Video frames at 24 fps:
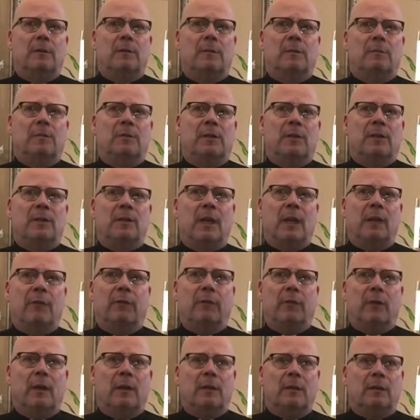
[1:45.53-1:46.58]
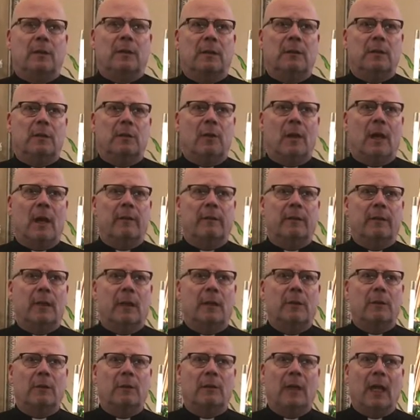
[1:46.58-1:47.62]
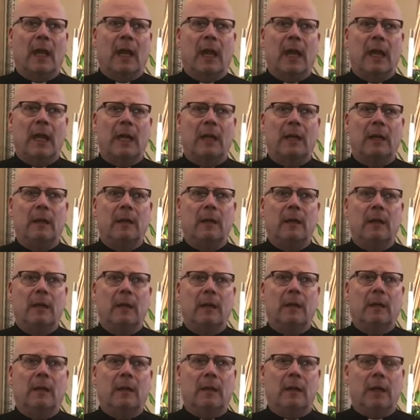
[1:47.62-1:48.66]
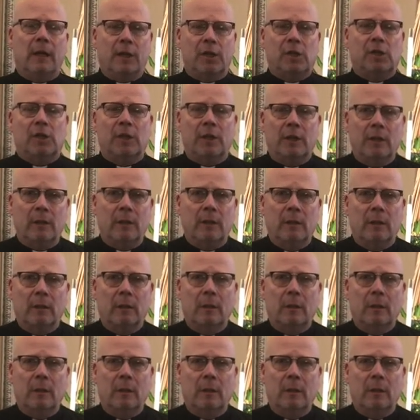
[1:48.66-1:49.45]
just say for instance, you have an underlying condition,